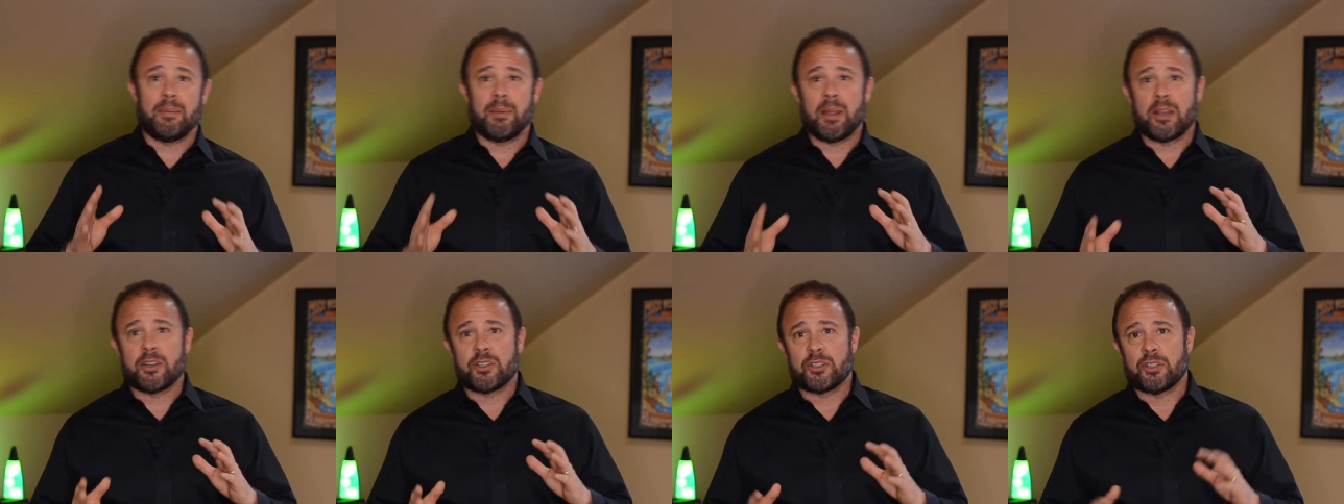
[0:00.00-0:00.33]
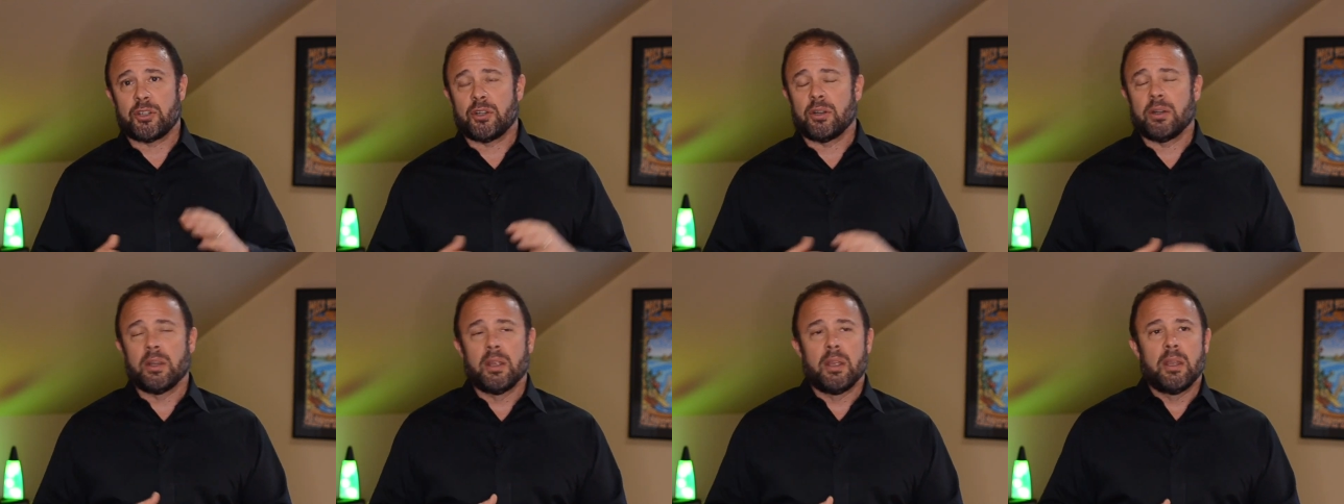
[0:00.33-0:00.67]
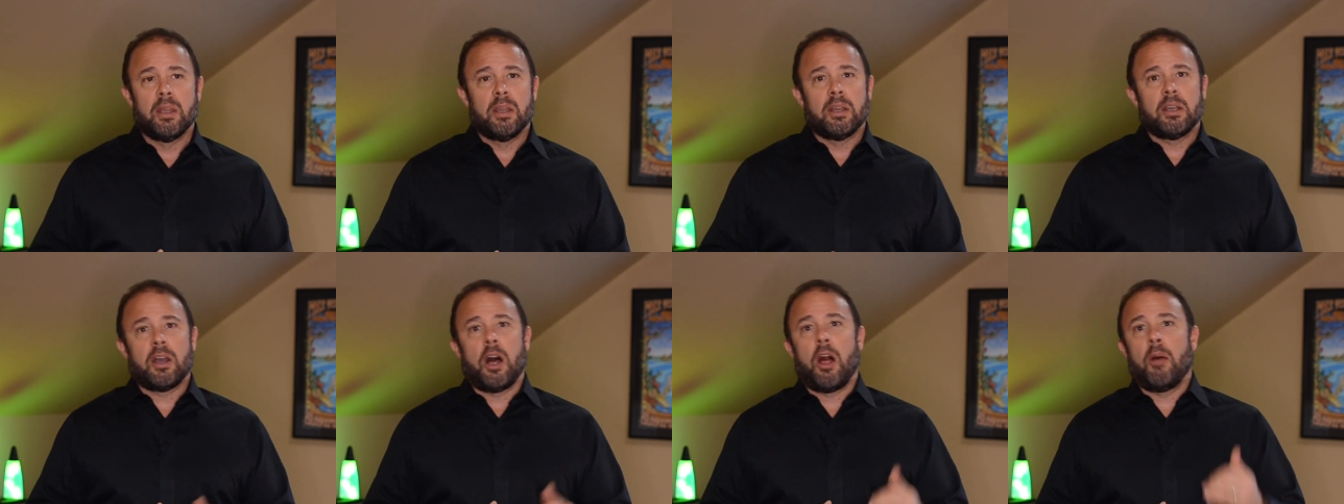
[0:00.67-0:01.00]
I'm not sure.
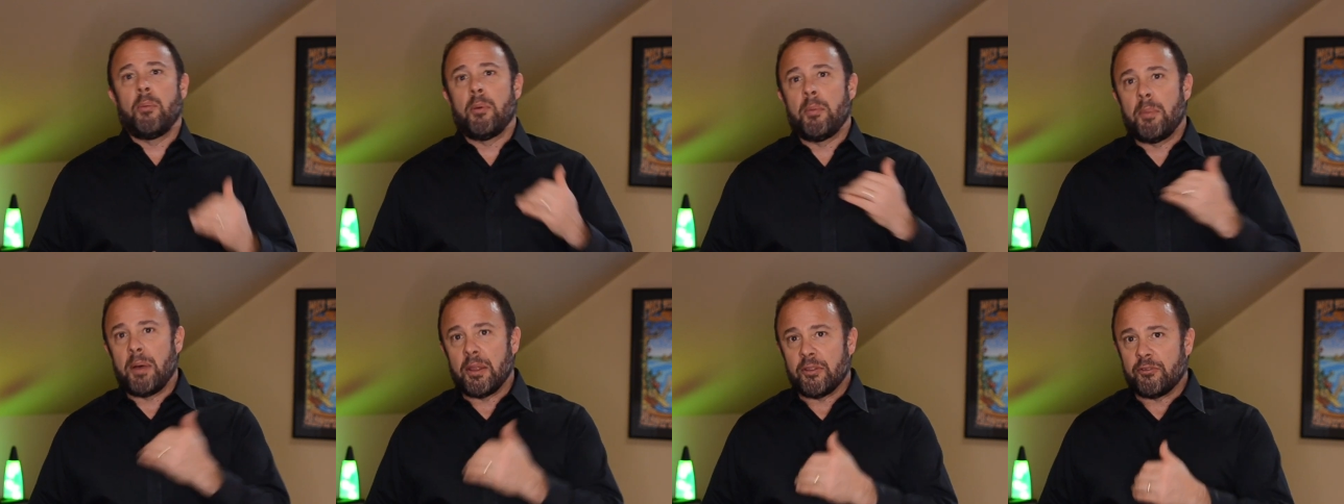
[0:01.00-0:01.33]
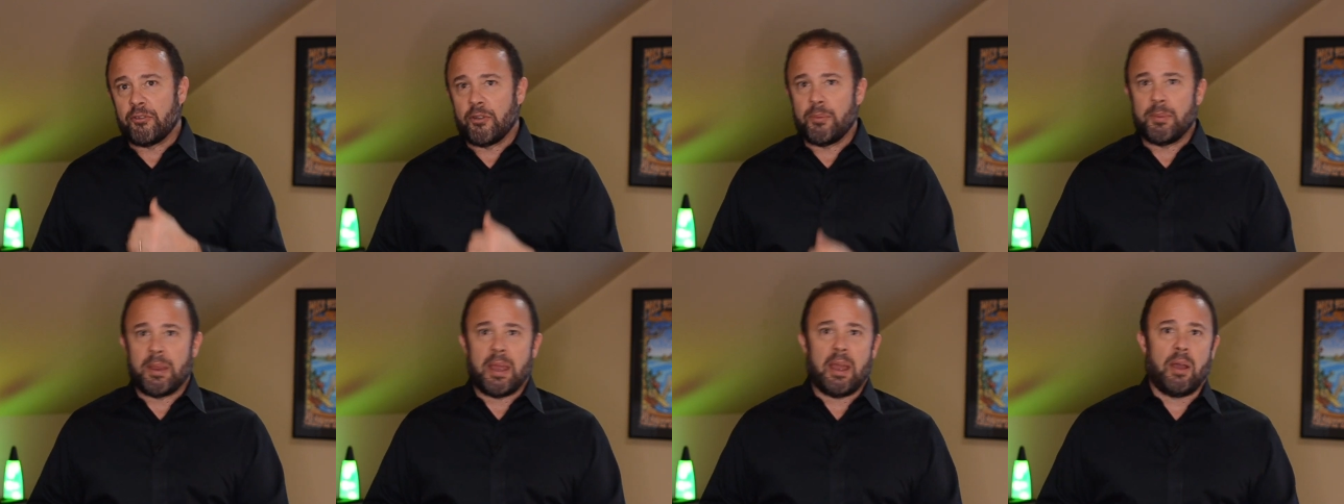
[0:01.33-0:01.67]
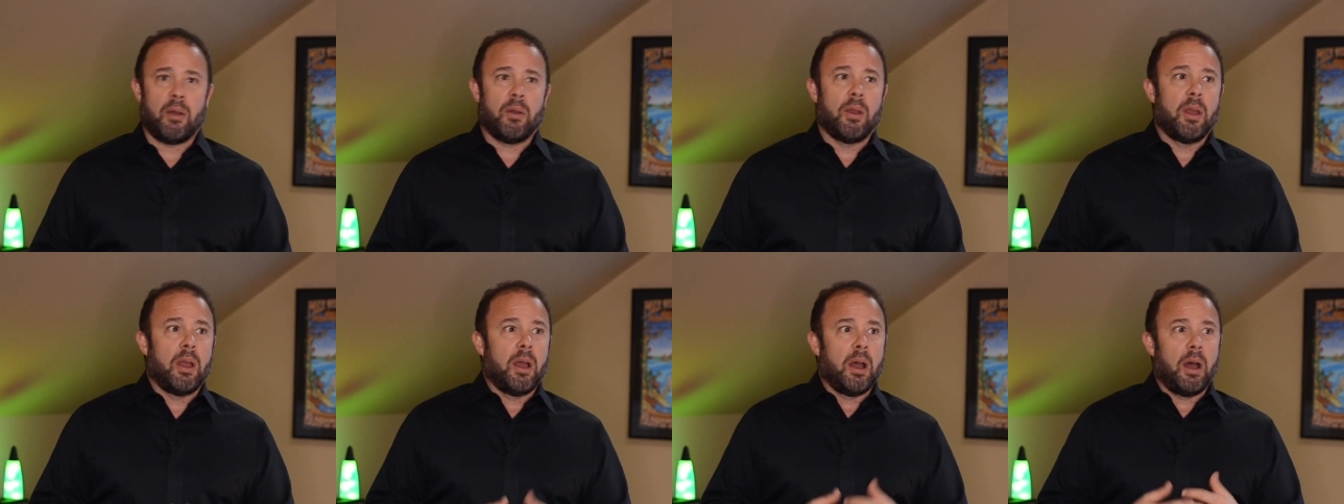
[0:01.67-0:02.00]
Call them a month from
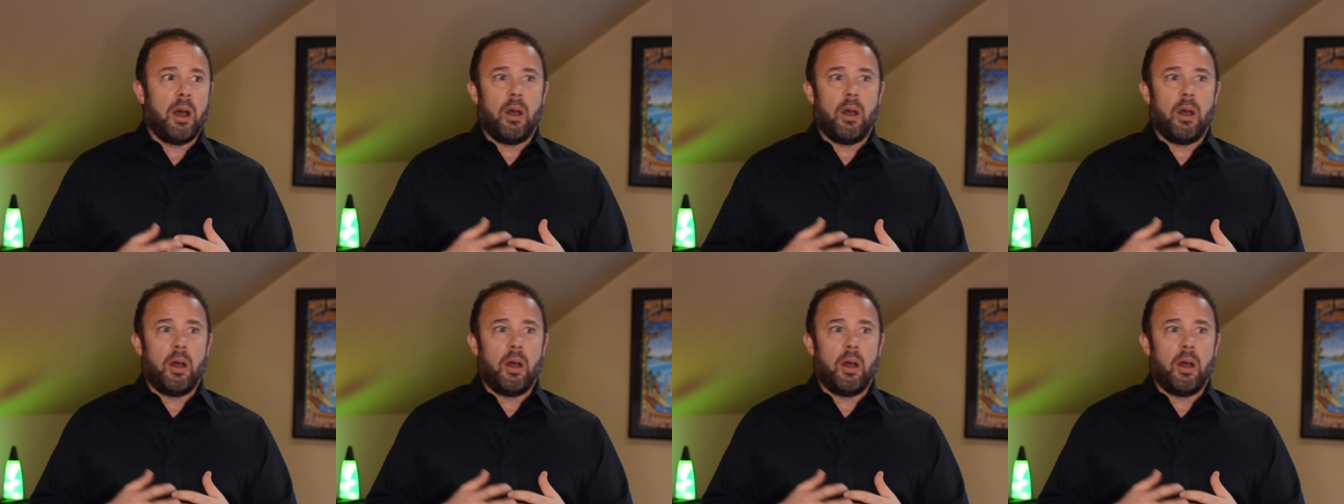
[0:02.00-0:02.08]
now.